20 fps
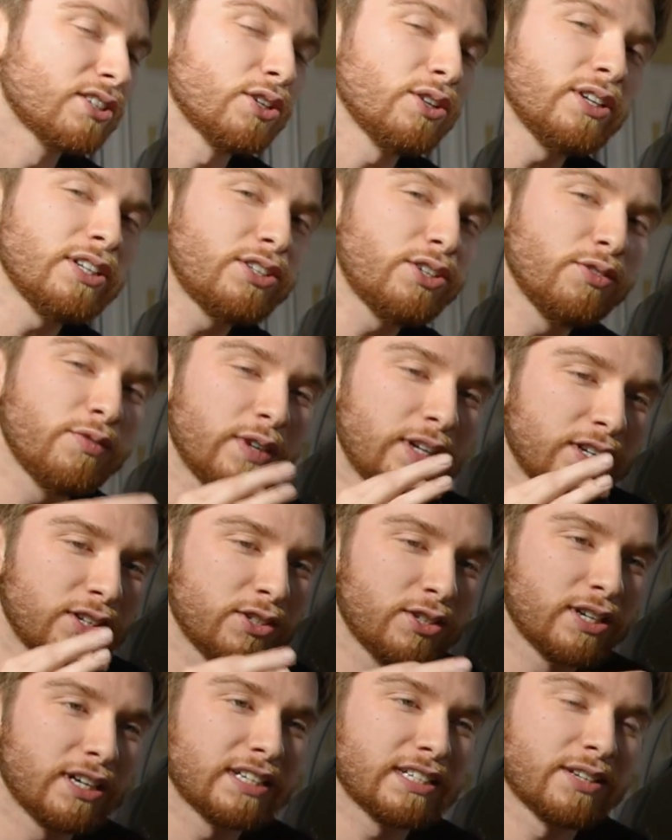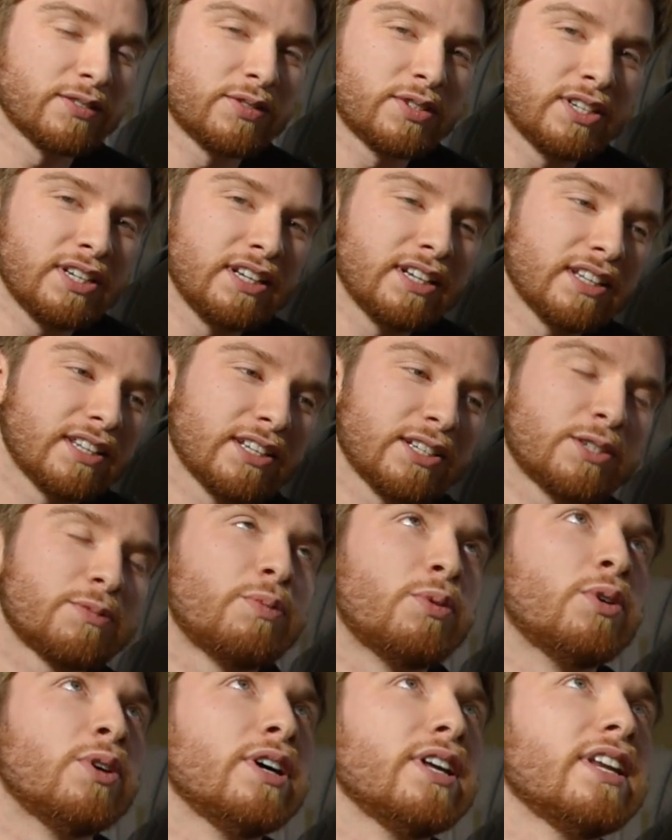So the only 2 videos you guys have seen at this
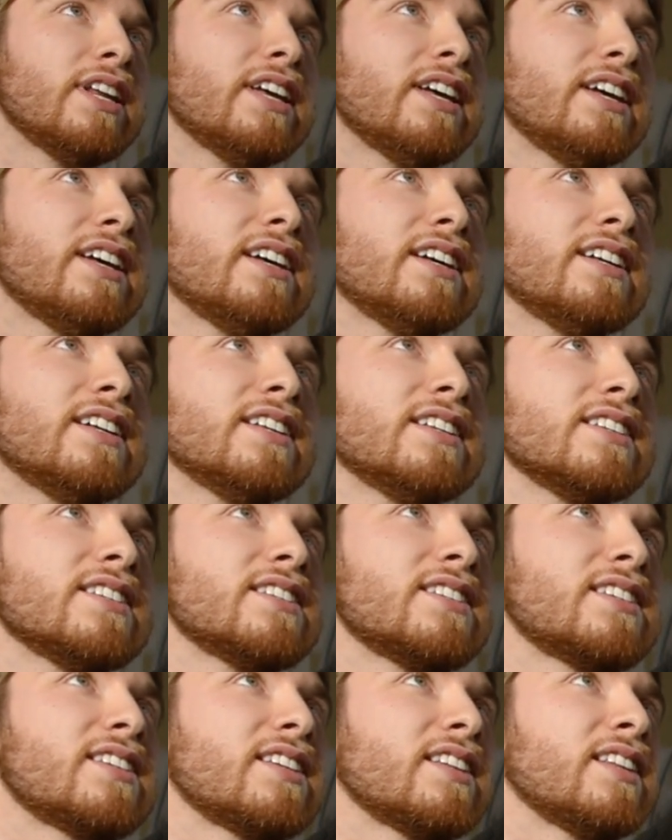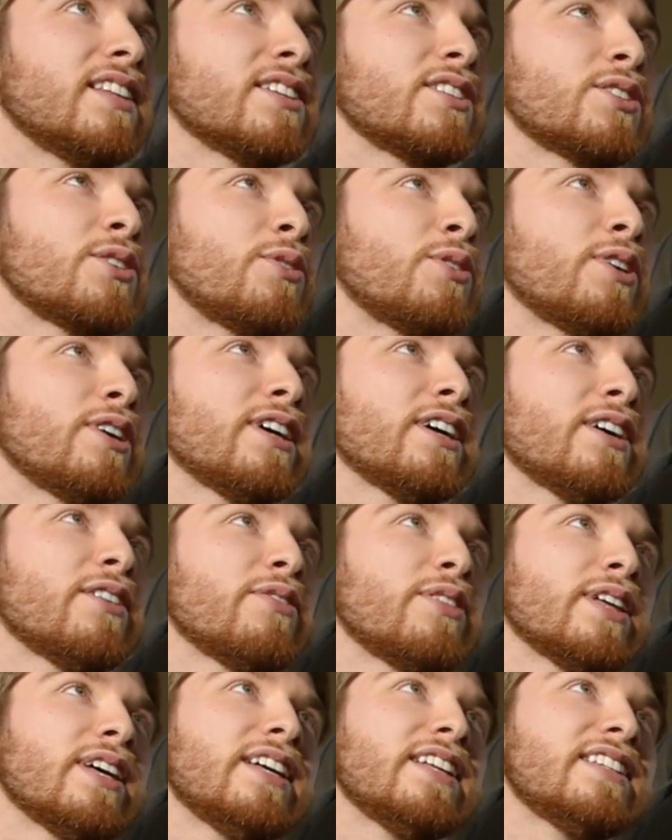point is the story
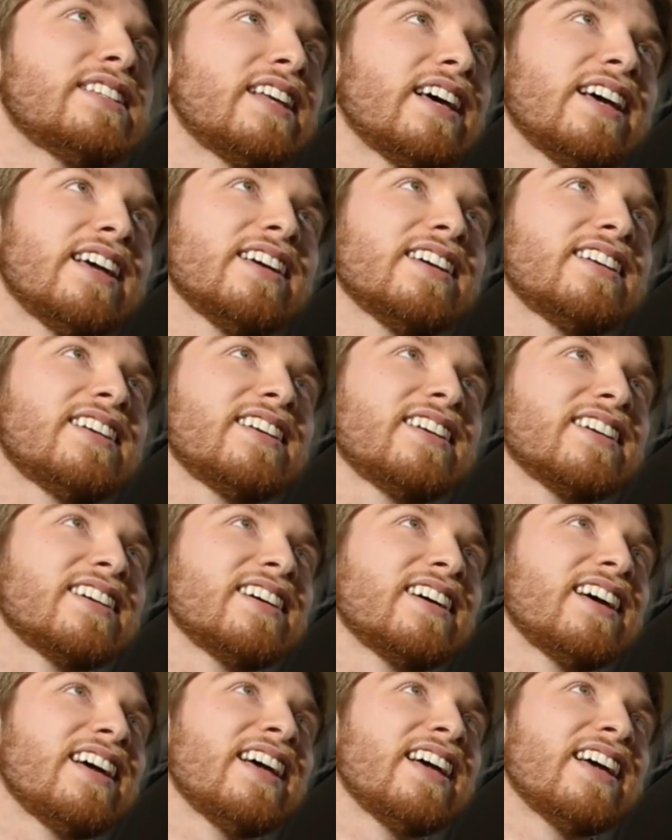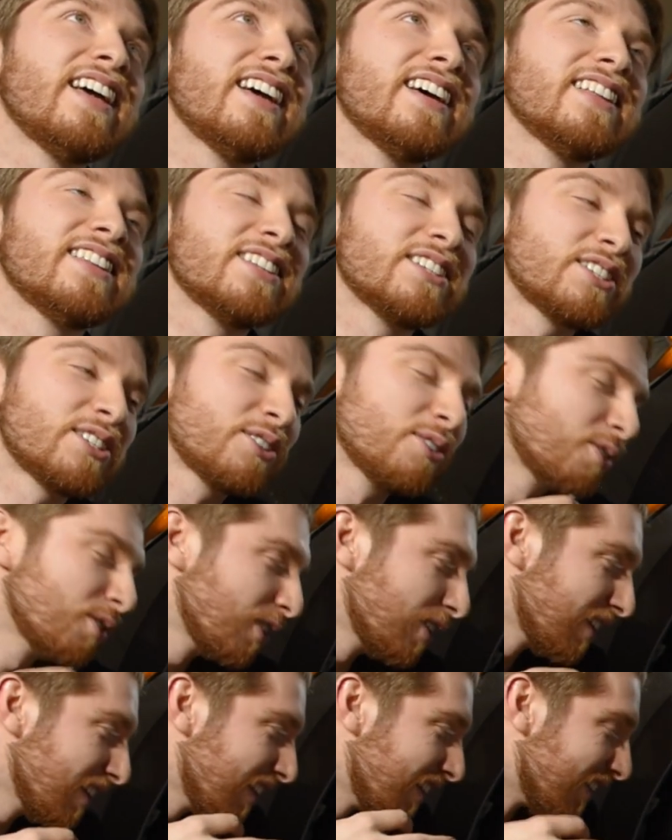of the intake and the
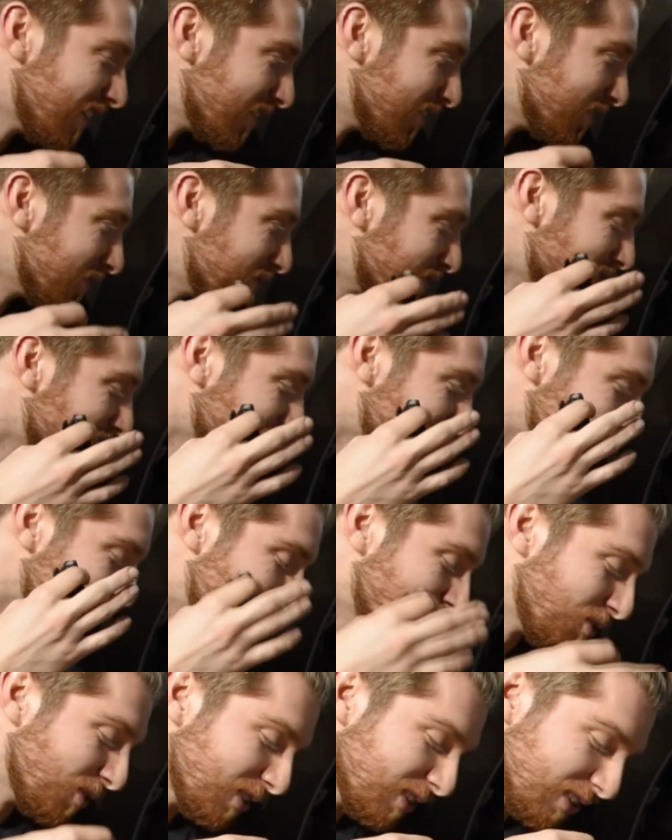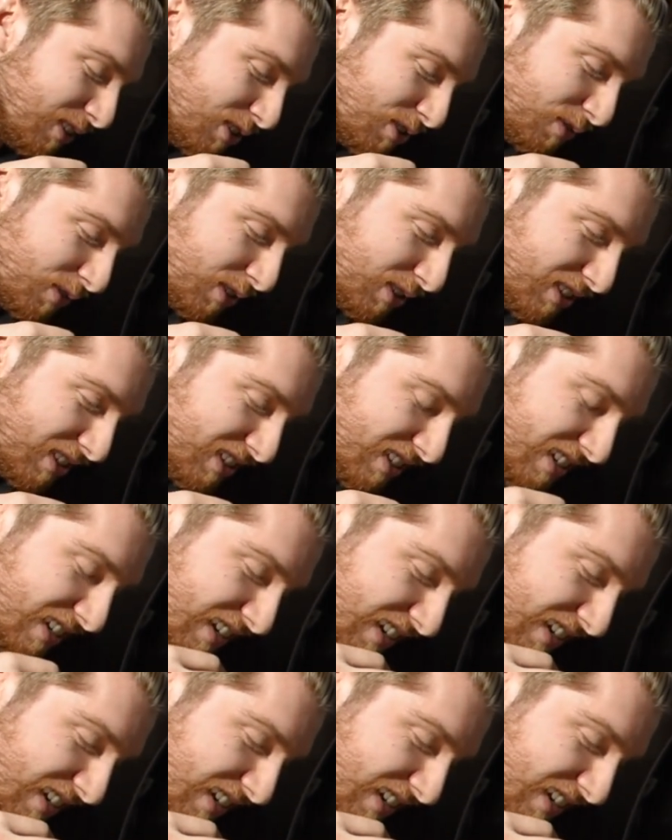story of the coilovers.